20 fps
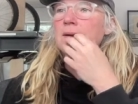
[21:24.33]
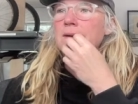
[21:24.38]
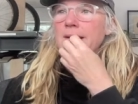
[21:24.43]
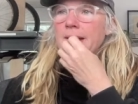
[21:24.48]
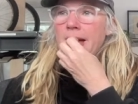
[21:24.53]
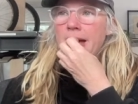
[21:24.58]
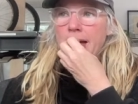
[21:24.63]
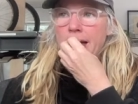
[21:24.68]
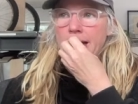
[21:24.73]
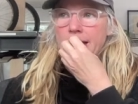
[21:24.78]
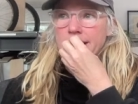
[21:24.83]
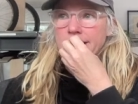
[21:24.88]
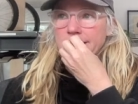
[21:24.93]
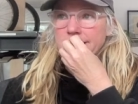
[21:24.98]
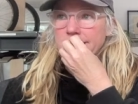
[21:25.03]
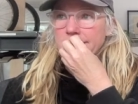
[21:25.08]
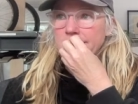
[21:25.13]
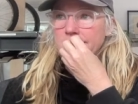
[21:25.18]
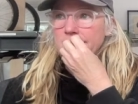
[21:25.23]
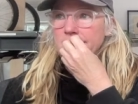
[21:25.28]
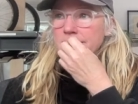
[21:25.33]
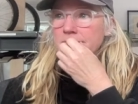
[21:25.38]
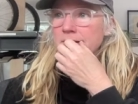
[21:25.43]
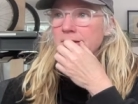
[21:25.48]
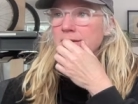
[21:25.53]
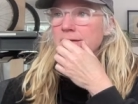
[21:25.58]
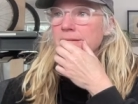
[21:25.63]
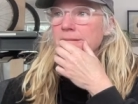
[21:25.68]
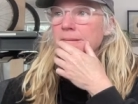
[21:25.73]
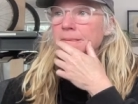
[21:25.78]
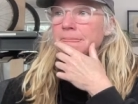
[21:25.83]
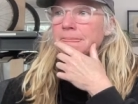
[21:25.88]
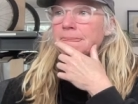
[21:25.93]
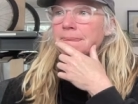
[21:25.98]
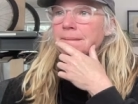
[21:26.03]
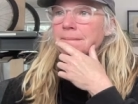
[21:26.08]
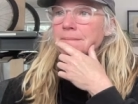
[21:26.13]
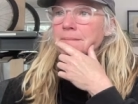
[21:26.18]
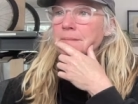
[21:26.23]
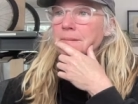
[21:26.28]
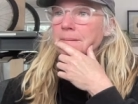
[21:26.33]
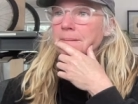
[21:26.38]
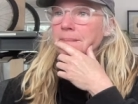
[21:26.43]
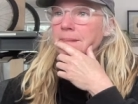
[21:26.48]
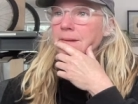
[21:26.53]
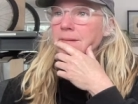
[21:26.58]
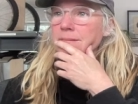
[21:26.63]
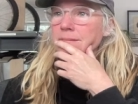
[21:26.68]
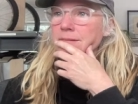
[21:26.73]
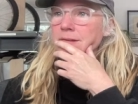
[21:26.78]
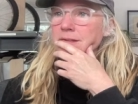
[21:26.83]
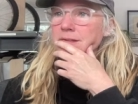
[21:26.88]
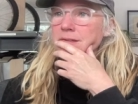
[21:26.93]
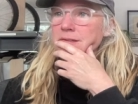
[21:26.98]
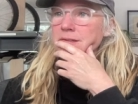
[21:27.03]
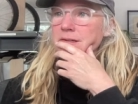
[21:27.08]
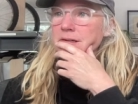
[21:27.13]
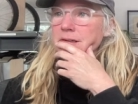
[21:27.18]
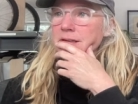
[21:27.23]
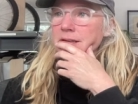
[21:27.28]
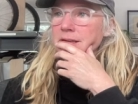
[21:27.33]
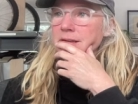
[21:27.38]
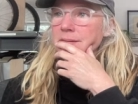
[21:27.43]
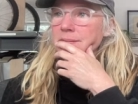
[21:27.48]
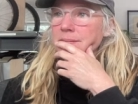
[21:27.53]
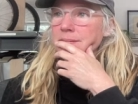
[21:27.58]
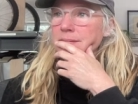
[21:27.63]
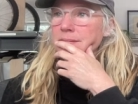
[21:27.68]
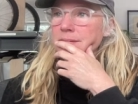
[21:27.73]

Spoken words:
Yeah, so this is already